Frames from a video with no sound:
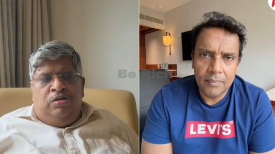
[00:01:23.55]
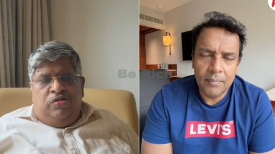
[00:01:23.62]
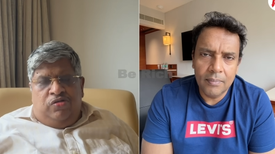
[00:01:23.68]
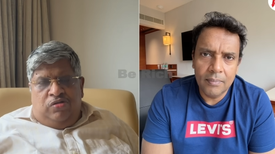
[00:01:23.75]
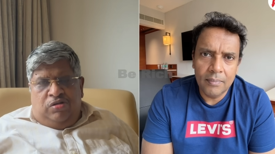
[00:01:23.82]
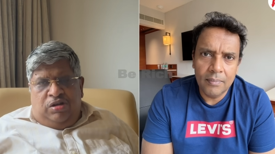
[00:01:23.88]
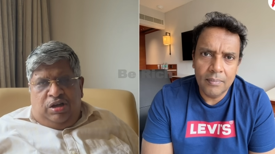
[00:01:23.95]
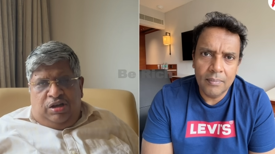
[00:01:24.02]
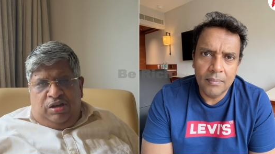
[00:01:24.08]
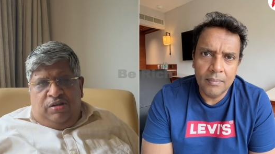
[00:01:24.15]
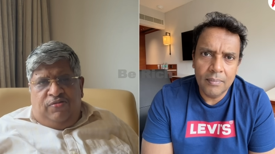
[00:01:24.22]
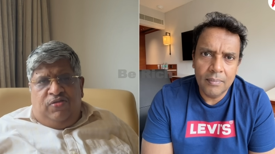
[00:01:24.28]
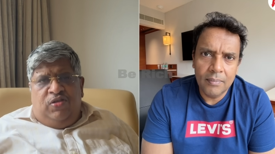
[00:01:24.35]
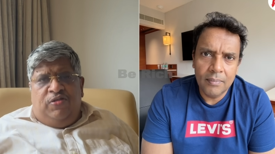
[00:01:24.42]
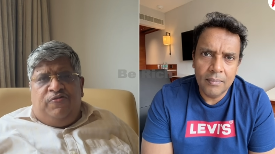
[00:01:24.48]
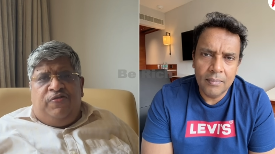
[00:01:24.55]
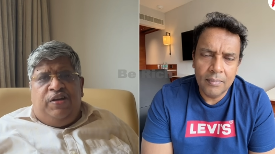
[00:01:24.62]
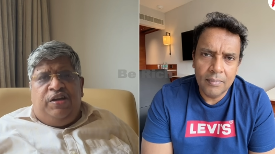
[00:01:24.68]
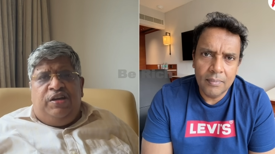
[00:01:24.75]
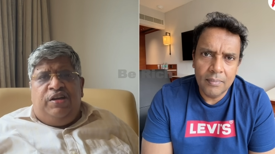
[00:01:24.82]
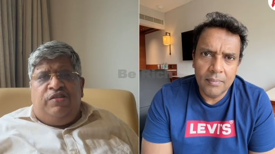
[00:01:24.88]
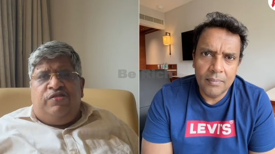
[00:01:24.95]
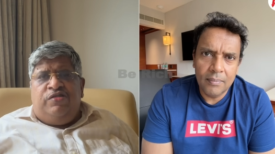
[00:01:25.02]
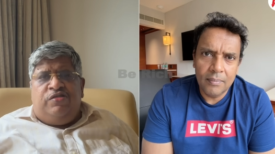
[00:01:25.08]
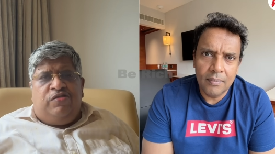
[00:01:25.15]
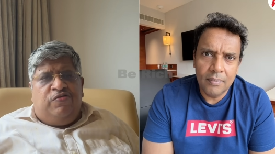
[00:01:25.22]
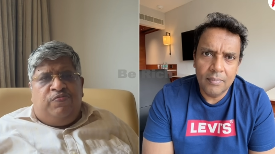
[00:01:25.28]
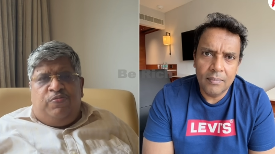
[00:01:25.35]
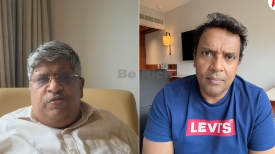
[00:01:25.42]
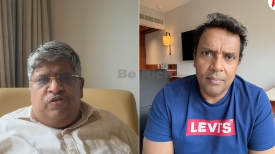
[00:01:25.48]
Speaker 1: So that gives you a finite set
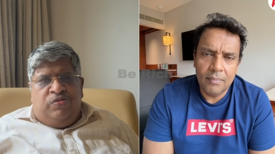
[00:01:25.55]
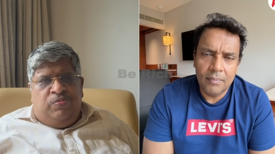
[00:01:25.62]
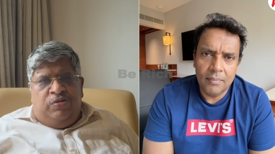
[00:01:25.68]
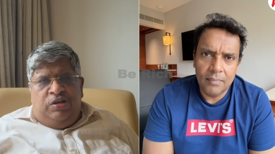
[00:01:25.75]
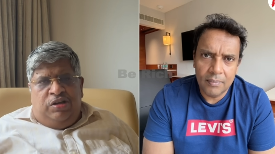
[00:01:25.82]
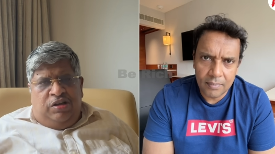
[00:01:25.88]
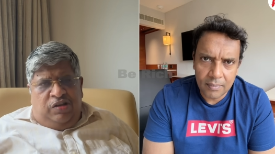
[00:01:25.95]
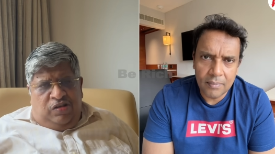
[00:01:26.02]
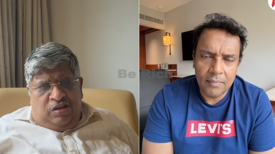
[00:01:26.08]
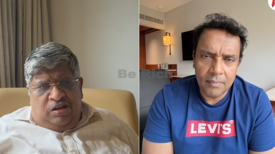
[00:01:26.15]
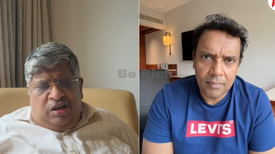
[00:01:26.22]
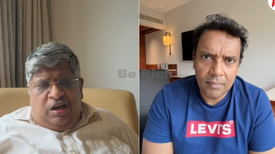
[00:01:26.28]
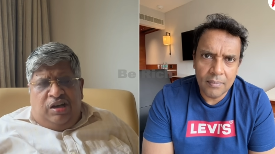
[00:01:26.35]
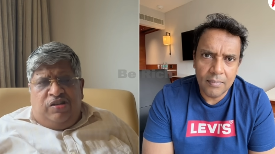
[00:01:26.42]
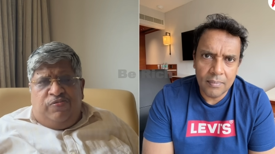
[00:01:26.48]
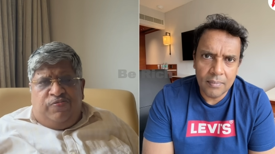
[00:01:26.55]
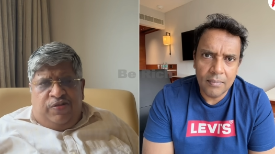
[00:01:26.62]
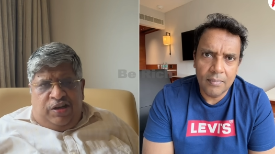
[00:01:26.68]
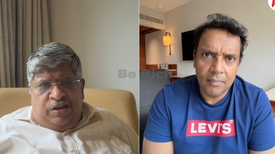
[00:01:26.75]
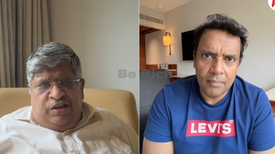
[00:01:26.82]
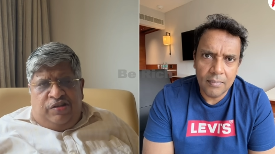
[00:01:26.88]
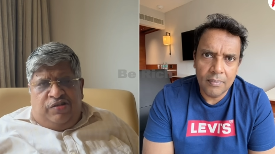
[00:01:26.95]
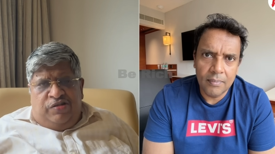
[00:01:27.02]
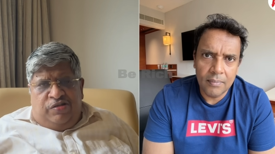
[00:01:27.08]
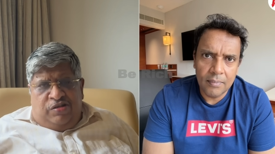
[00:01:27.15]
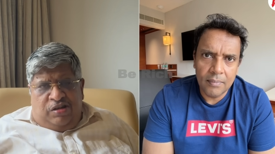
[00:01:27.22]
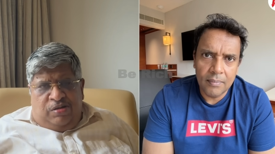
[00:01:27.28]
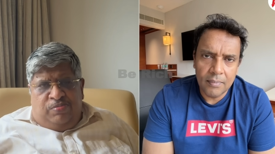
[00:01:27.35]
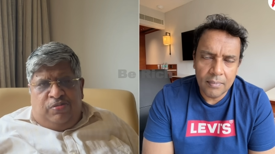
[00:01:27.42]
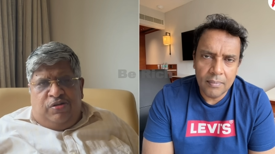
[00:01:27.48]
of possibilities, a large finite
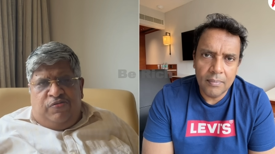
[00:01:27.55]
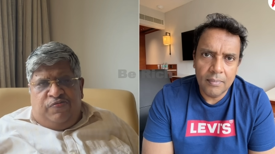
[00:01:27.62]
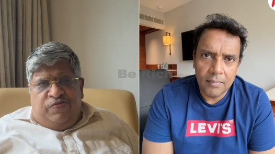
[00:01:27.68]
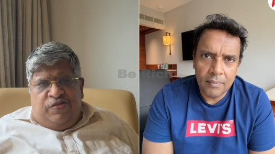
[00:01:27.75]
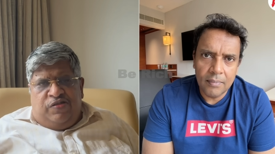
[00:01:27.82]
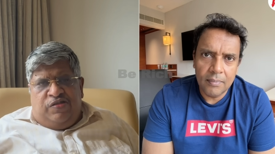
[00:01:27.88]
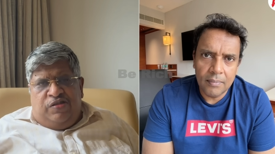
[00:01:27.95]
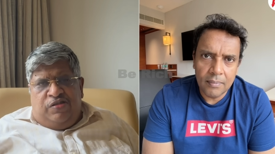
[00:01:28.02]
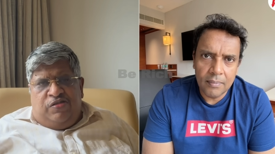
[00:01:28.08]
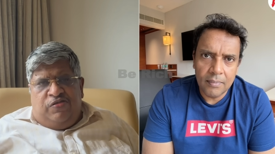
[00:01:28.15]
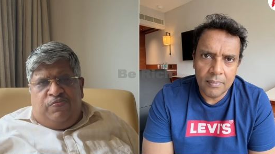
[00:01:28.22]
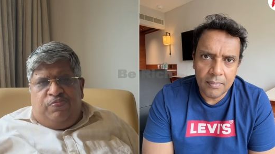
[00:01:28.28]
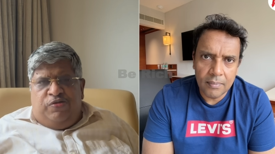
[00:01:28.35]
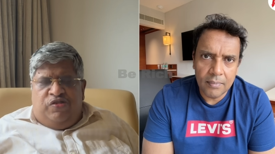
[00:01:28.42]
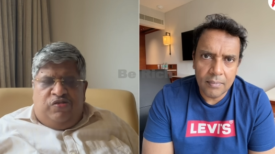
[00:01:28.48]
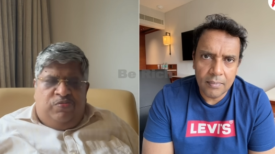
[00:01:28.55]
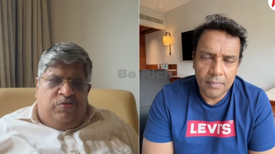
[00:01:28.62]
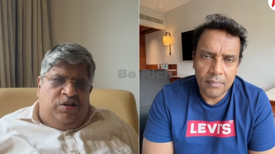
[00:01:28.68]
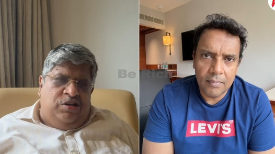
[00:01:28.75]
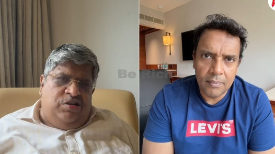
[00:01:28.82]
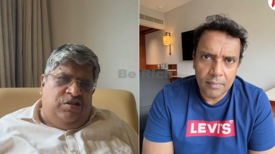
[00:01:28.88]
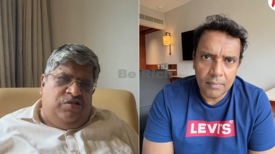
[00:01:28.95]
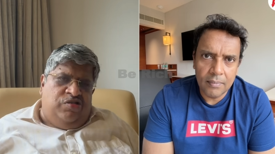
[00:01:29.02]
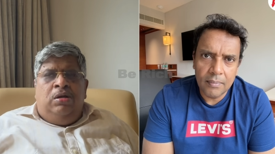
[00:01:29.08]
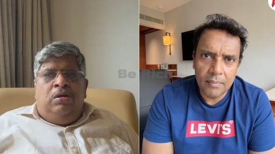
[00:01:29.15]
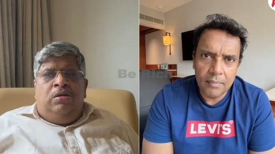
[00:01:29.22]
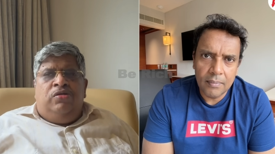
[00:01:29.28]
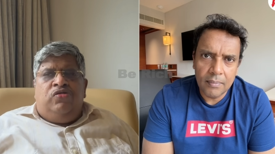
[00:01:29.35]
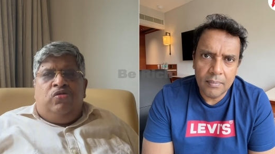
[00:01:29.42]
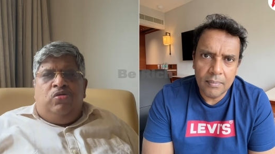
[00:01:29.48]
number of set of possibilities.
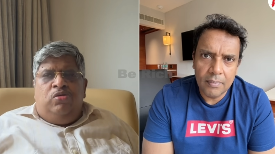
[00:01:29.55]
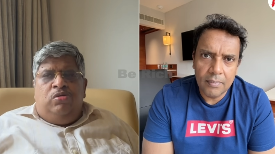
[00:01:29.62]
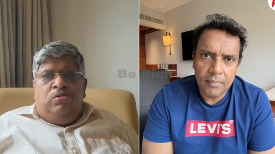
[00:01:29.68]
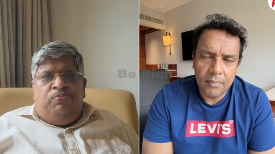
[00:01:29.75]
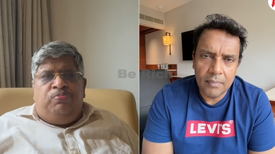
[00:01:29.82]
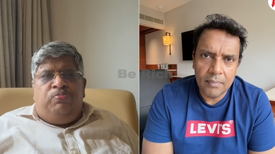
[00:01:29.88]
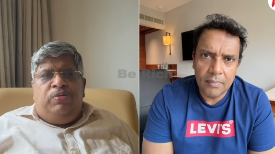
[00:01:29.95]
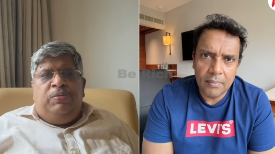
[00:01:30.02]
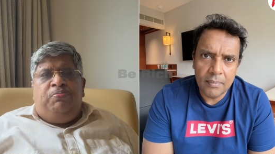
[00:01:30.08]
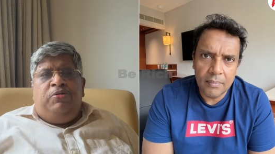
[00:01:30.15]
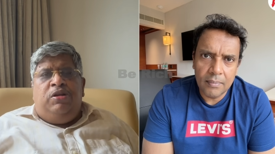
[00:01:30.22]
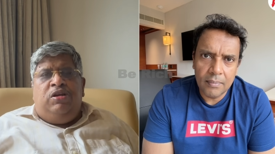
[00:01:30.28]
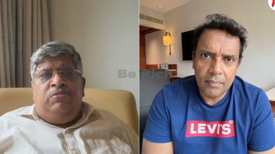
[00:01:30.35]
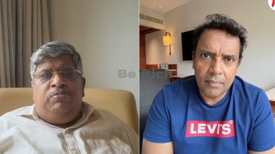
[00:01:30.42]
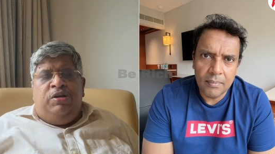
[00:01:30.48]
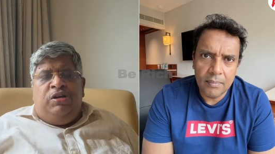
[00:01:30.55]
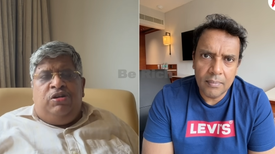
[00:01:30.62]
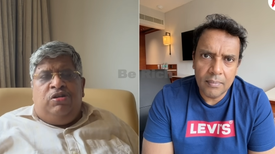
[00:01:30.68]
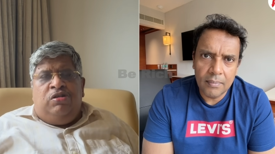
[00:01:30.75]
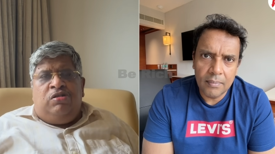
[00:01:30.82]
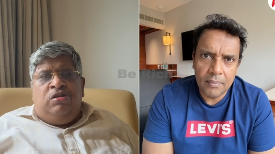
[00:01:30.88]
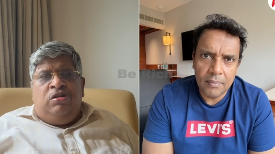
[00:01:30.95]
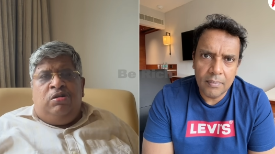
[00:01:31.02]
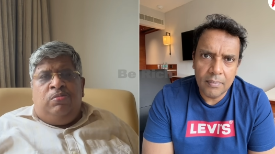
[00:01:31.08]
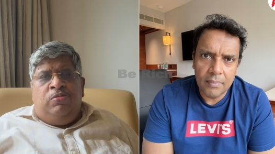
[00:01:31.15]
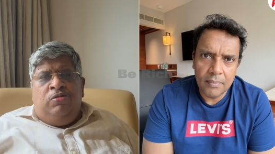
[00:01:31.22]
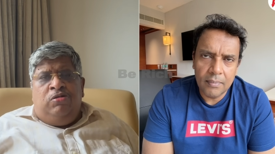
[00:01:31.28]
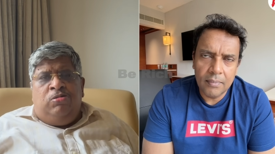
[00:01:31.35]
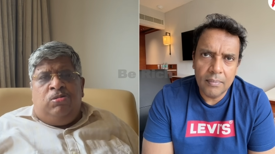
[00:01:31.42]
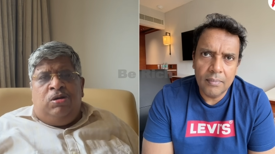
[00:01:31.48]
So people are again talking
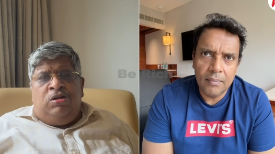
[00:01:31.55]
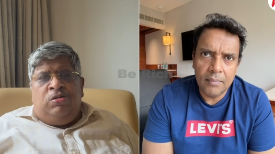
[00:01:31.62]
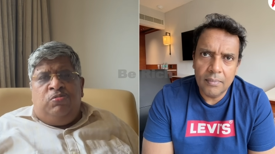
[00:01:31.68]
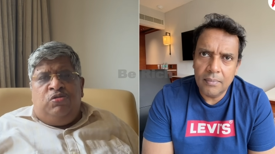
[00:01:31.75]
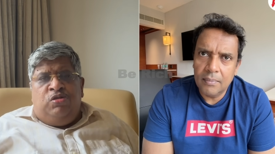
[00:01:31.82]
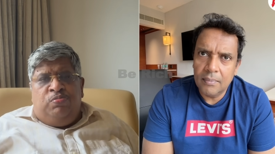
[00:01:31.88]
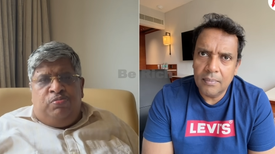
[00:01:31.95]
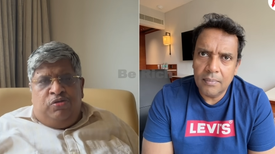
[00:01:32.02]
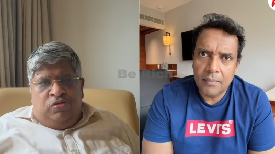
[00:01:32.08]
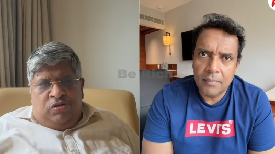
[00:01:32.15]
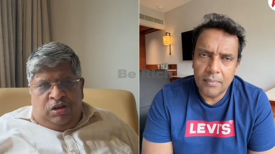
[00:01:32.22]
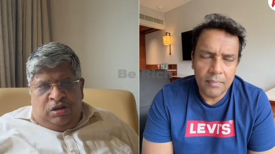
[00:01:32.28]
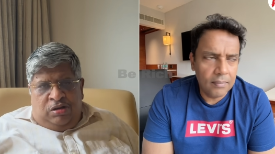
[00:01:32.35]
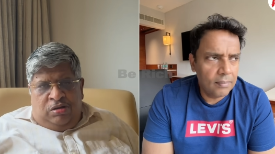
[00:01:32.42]
about quantum computing